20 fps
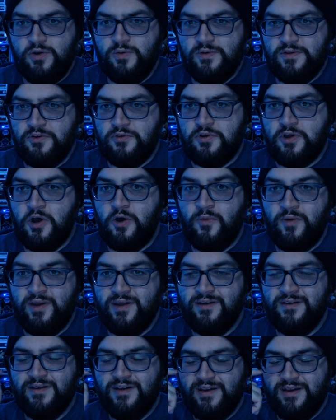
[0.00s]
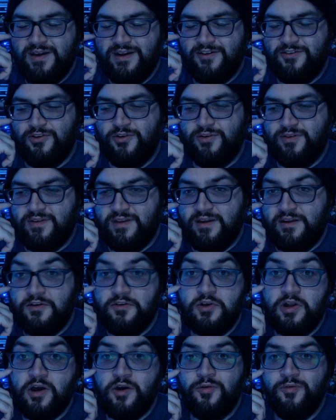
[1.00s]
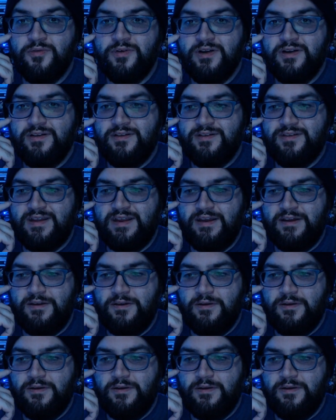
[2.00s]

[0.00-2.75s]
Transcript: where they're going?" And Ahsoka's like, "No." It's like,